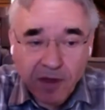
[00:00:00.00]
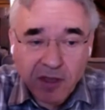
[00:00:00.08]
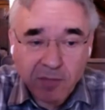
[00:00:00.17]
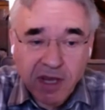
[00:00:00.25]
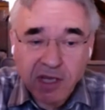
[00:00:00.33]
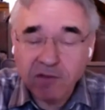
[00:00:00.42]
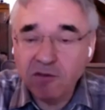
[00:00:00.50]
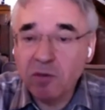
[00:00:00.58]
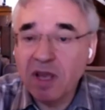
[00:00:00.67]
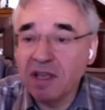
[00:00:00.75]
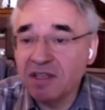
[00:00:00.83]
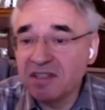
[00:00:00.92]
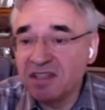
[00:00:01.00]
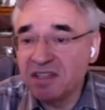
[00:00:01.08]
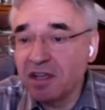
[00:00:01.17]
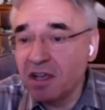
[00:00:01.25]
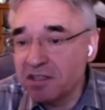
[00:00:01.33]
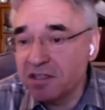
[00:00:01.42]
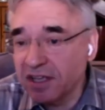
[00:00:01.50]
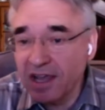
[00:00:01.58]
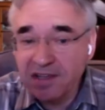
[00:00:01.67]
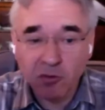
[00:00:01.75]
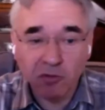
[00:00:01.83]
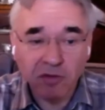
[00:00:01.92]
where the meaning of dwelling is discussed, a
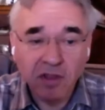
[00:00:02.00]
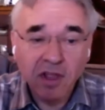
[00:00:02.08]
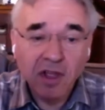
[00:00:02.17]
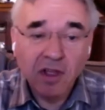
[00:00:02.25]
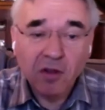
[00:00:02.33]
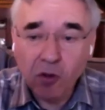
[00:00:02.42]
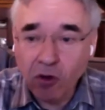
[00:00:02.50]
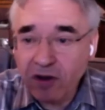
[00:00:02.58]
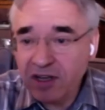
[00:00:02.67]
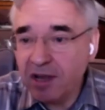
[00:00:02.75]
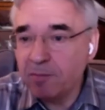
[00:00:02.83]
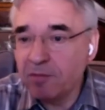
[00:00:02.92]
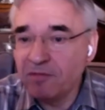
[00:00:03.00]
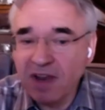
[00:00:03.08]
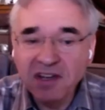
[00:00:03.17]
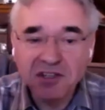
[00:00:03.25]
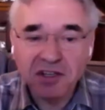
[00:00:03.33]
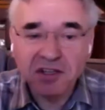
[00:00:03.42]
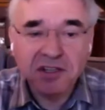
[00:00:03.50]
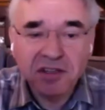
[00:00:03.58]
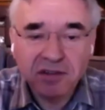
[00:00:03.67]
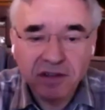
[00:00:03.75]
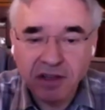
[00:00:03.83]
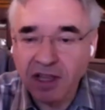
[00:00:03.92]
case called Ura Temp
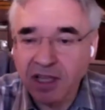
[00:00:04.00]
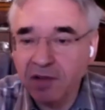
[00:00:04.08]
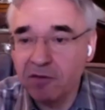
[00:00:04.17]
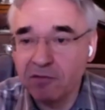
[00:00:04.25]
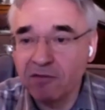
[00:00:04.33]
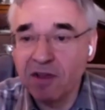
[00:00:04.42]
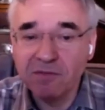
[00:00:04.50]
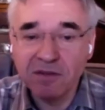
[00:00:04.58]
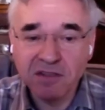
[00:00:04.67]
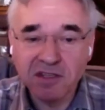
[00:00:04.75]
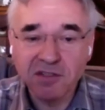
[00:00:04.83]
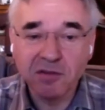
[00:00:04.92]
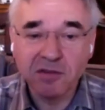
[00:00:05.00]
Ventures, I'll give you the reference,